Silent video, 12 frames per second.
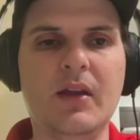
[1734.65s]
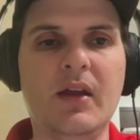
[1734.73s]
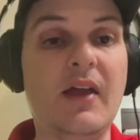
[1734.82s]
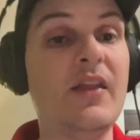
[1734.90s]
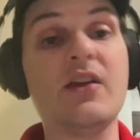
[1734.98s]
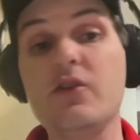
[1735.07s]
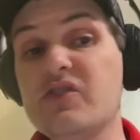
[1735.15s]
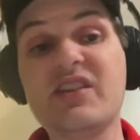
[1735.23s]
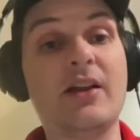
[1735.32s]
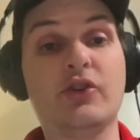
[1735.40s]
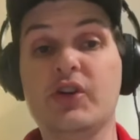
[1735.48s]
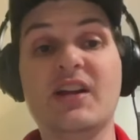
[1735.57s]
and they can use that
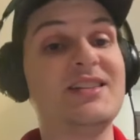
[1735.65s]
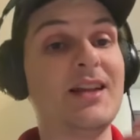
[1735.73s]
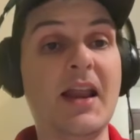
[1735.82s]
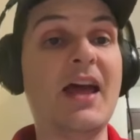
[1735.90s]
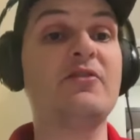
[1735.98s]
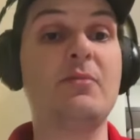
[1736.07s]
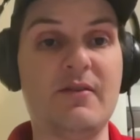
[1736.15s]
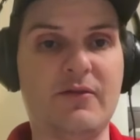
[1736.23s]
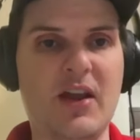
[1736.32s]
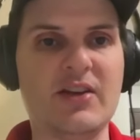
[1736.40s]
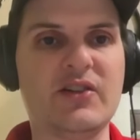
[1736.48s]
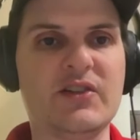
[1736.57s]
in trades. It doesn't have to be in
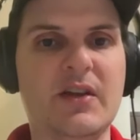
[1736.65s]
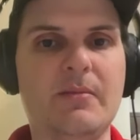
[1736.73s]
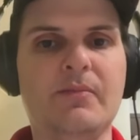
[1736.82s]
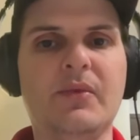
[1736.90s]
free agency.